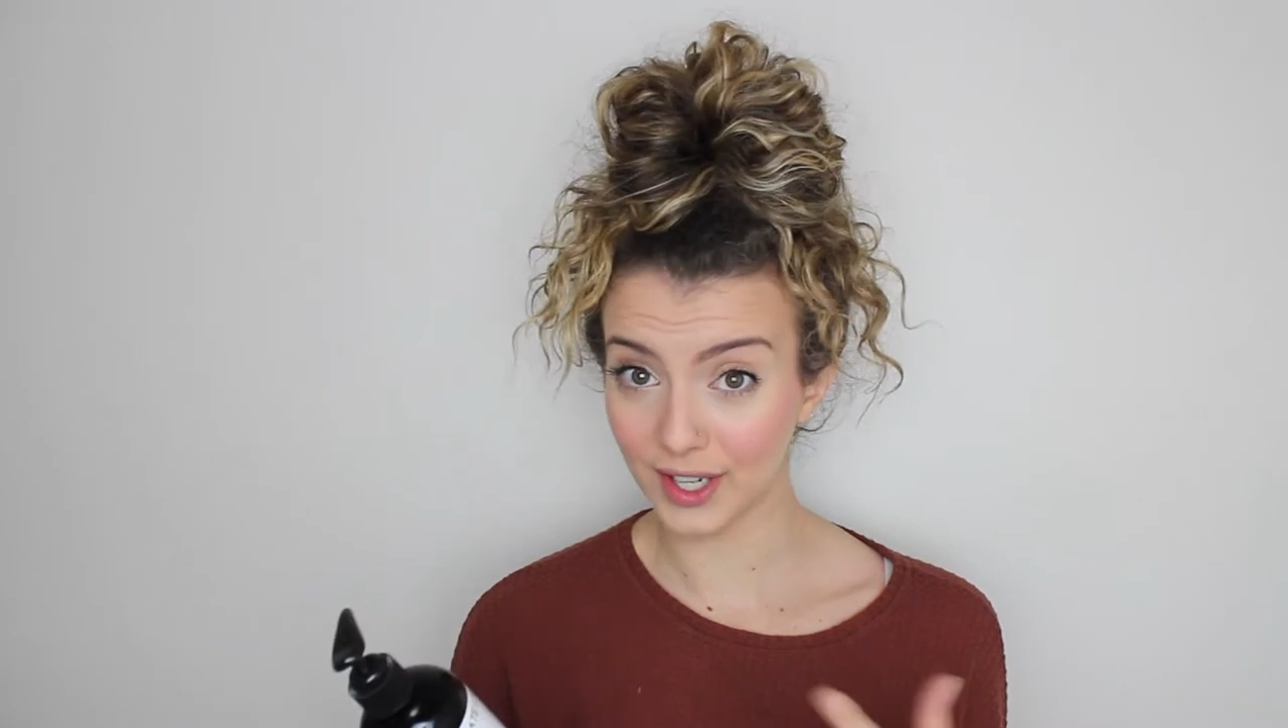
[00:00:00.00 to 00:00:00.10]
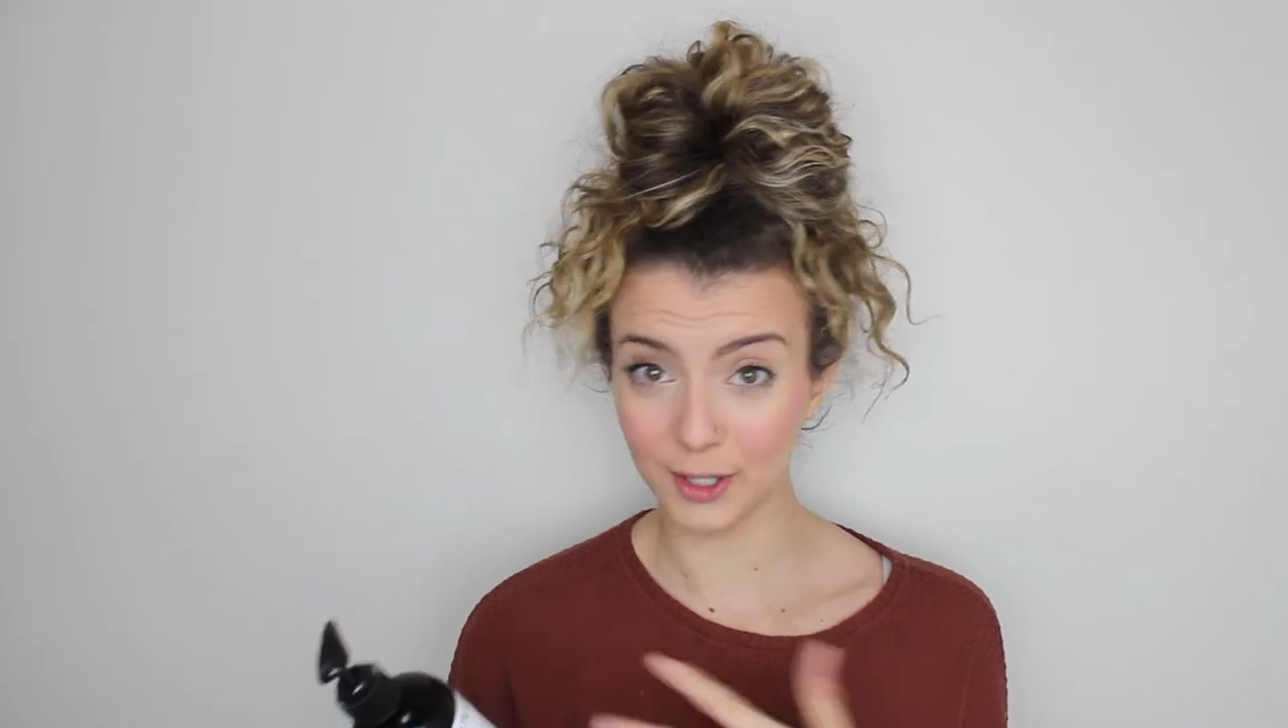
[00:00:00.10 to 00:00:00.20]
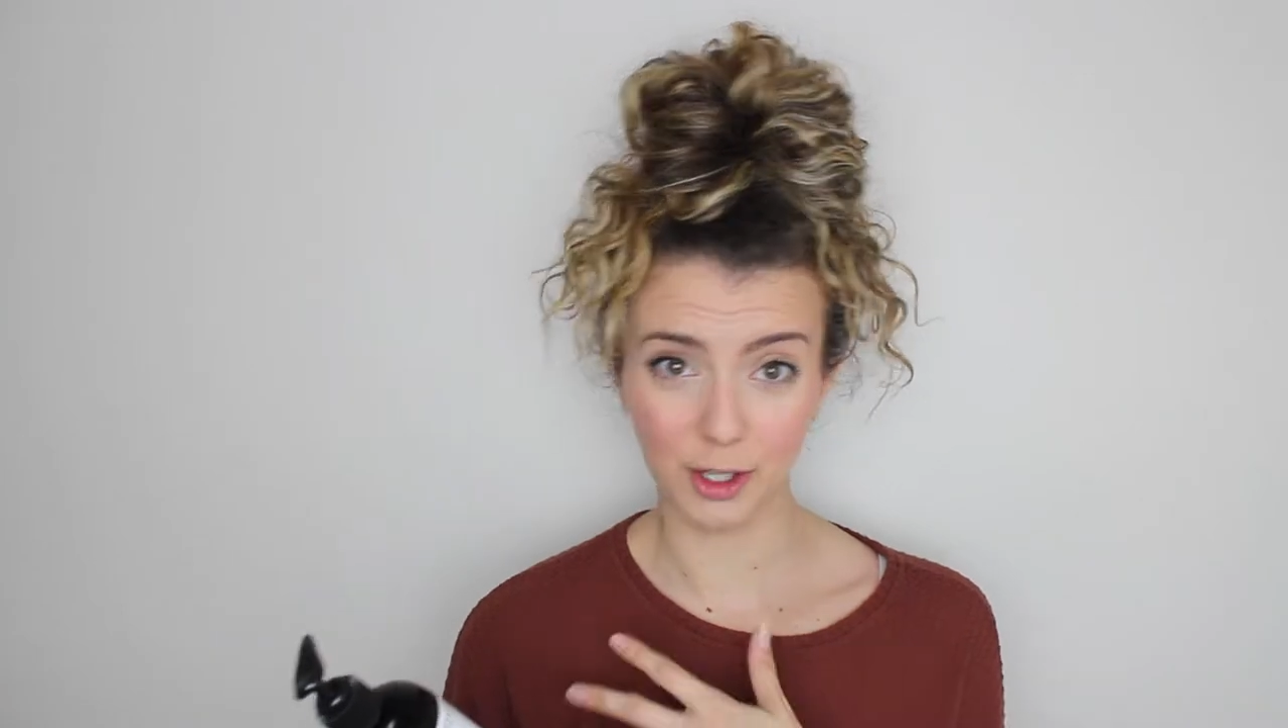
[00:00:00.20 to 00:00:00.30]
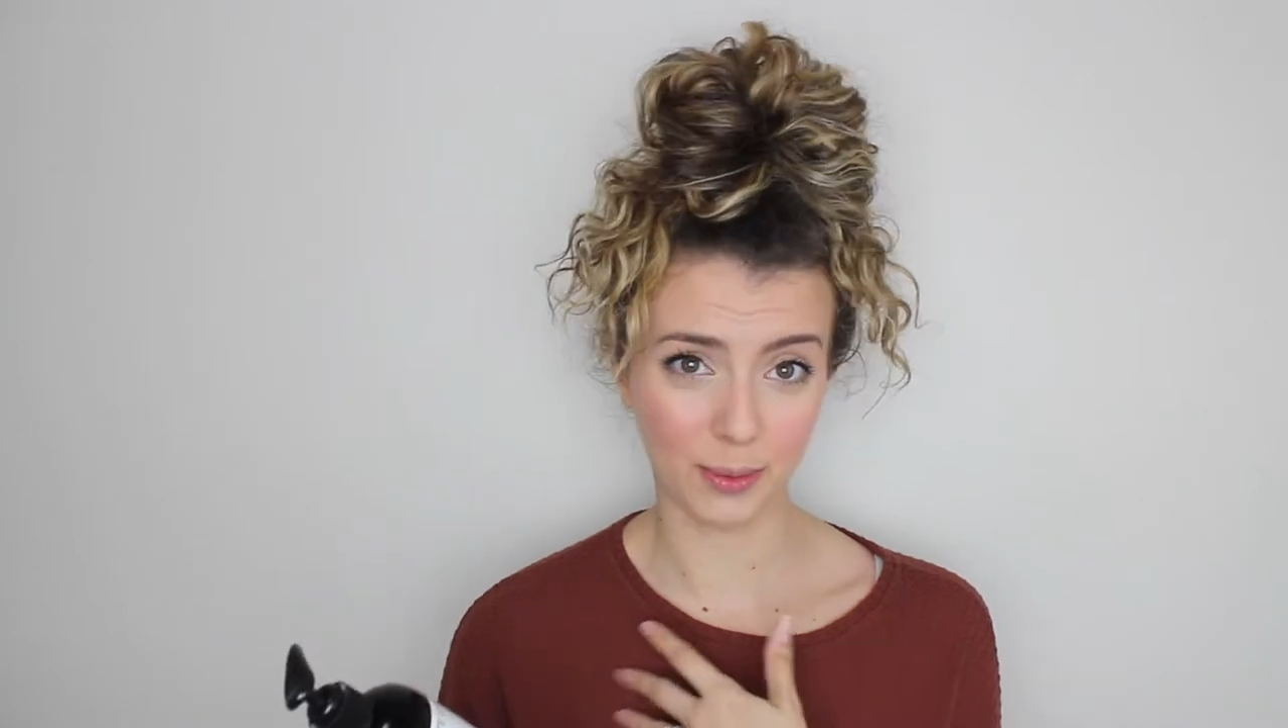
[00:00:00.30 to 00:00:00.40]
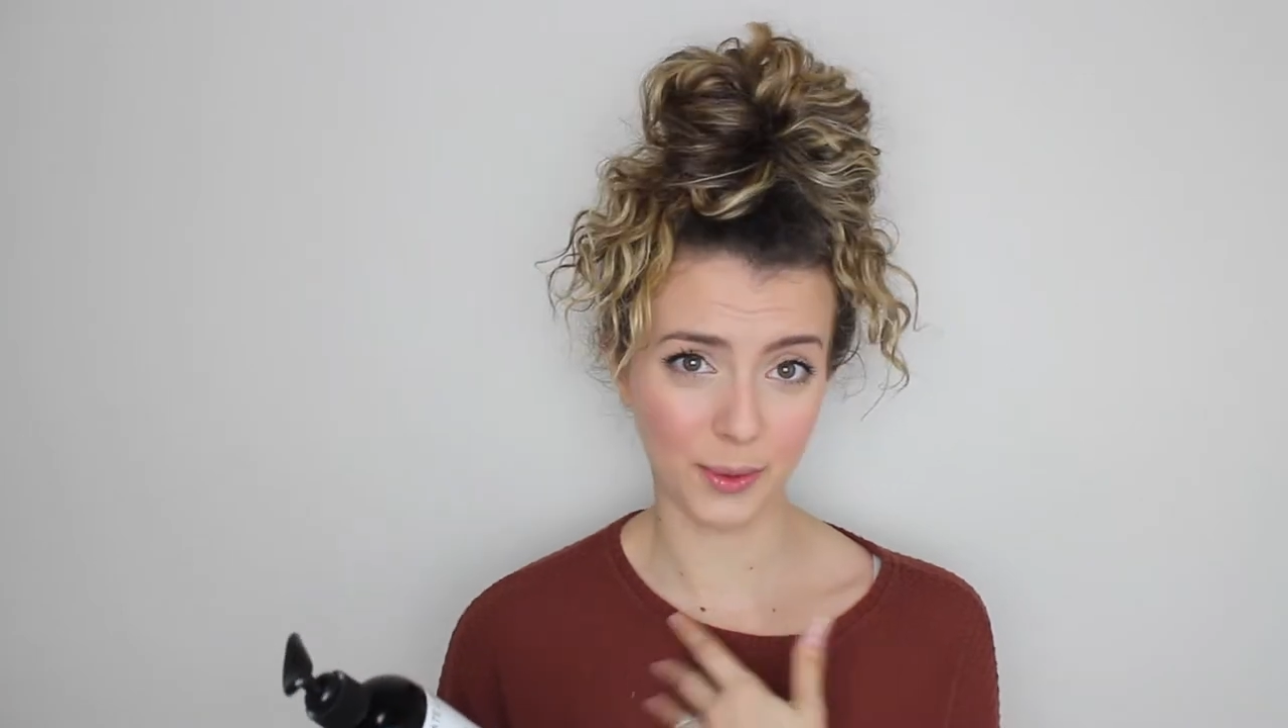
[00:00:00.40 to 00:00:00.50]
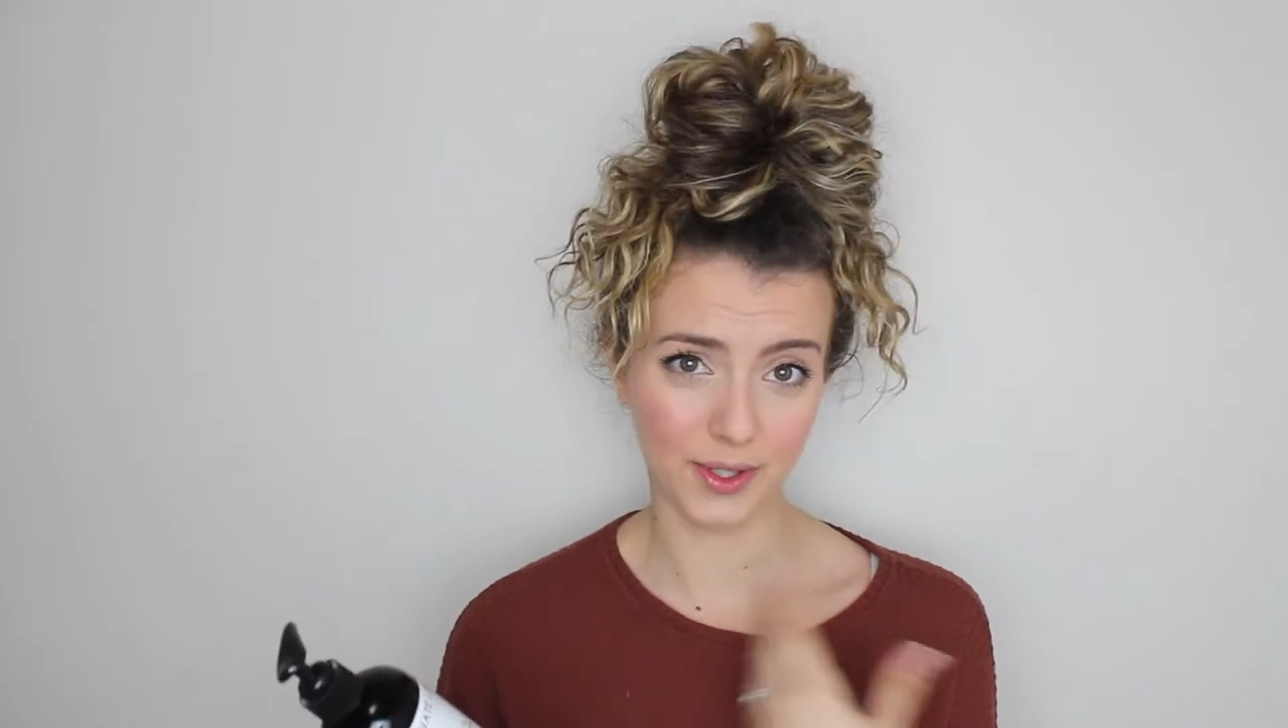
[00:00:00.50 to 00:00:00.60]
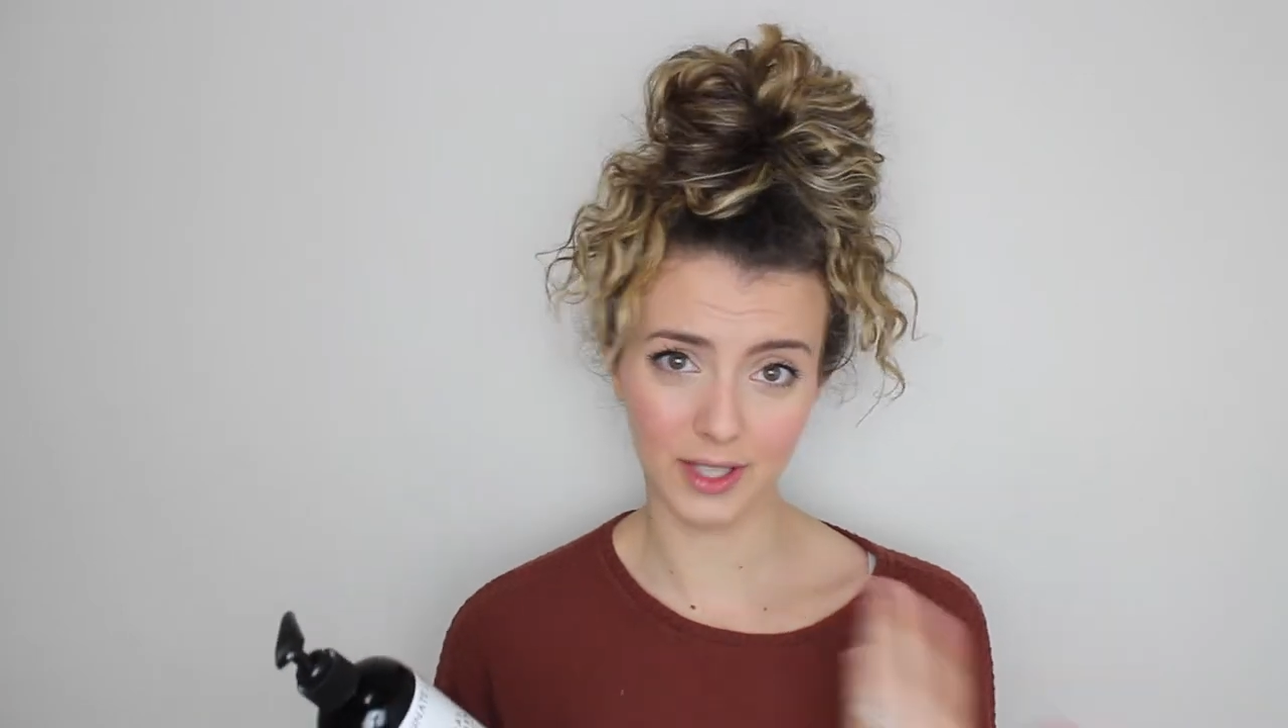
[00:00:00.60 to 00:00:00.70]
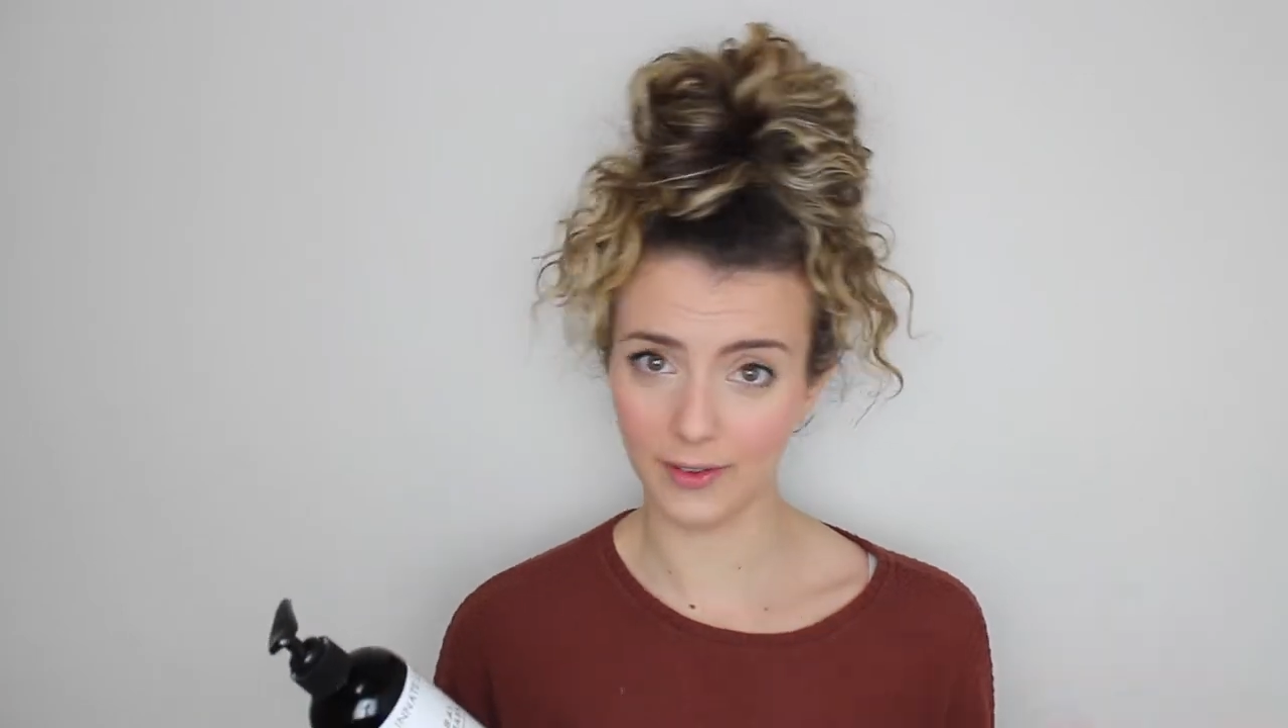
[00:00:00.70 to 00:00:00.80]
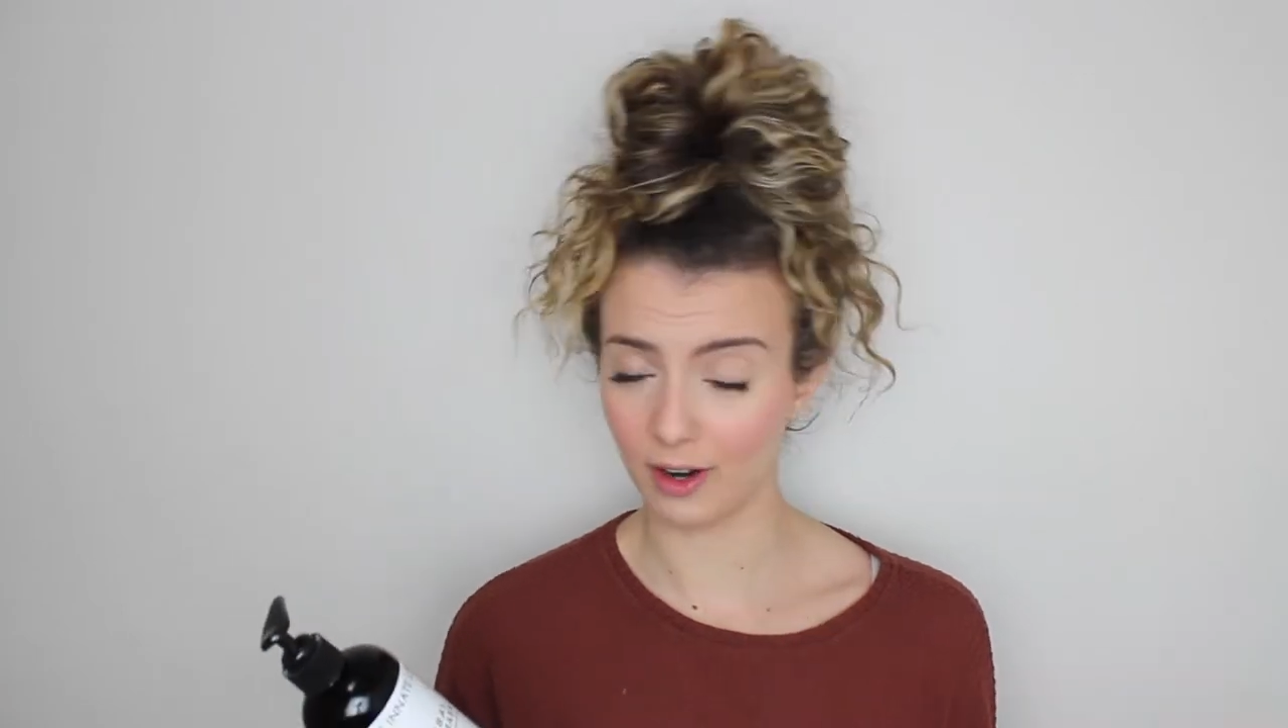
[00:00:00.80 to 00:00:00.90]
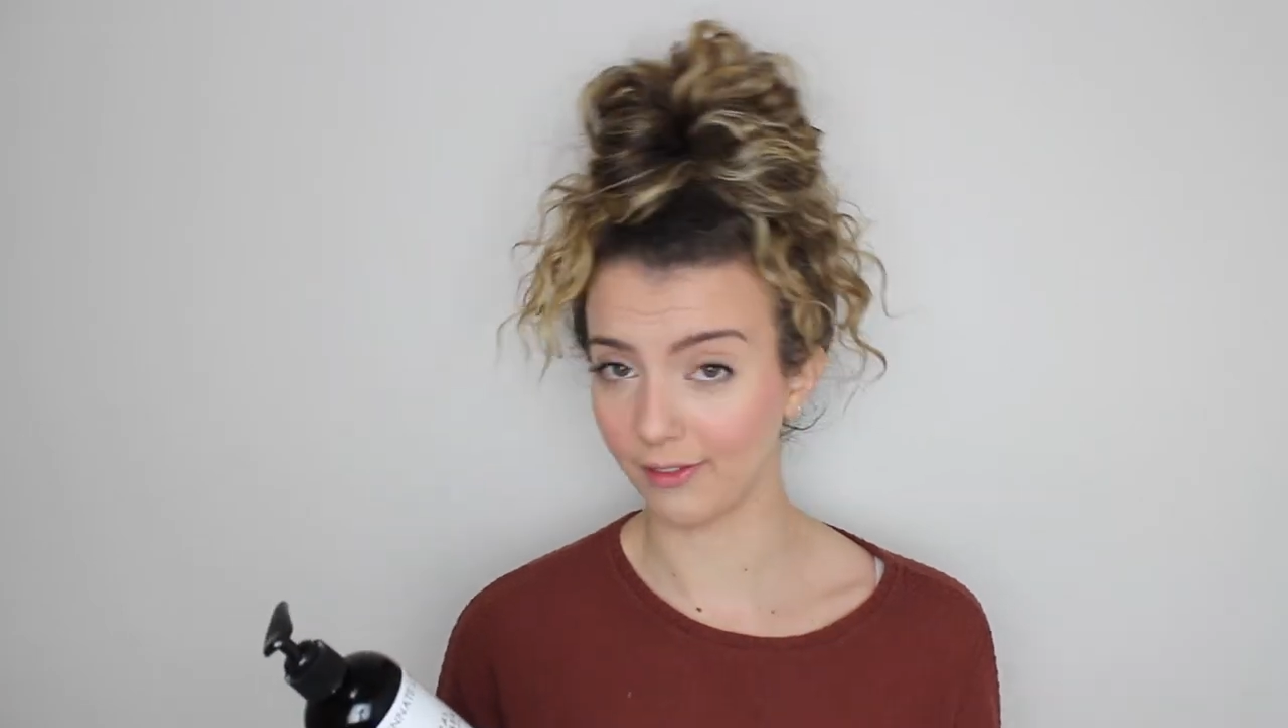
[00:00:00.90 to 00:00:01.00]
and you're supposed to
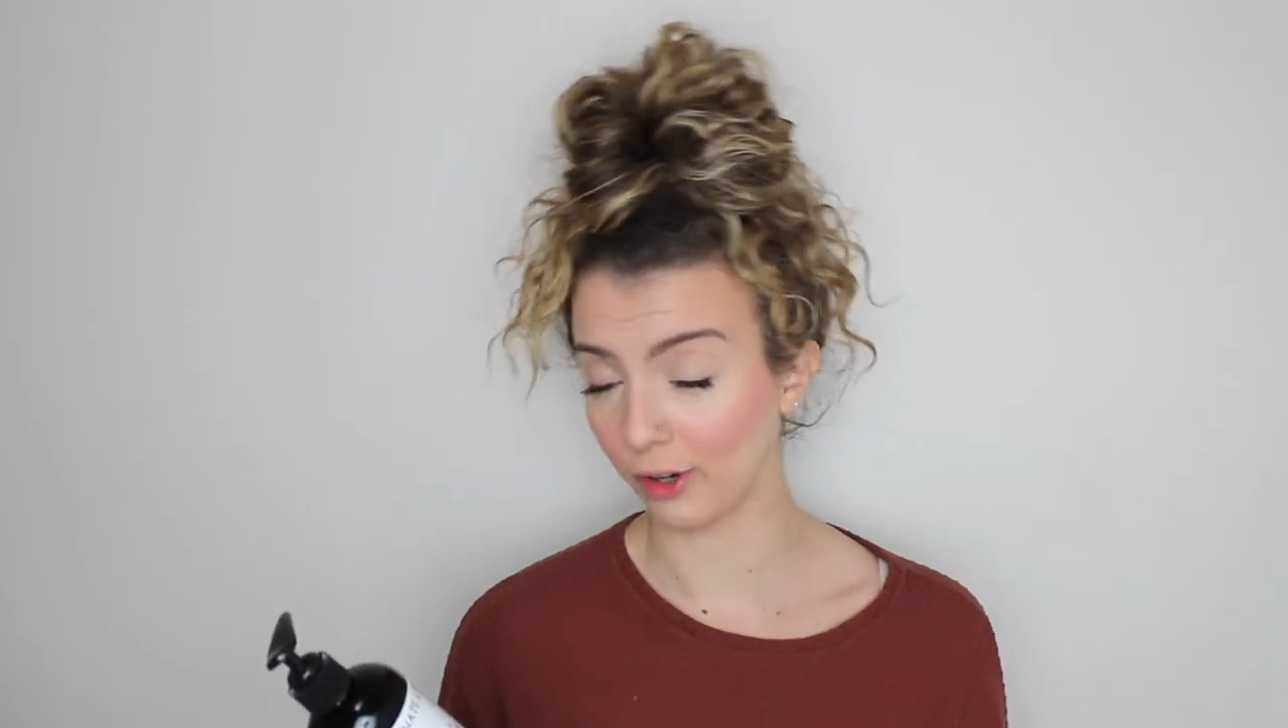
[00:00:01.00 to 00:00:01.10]
leave it on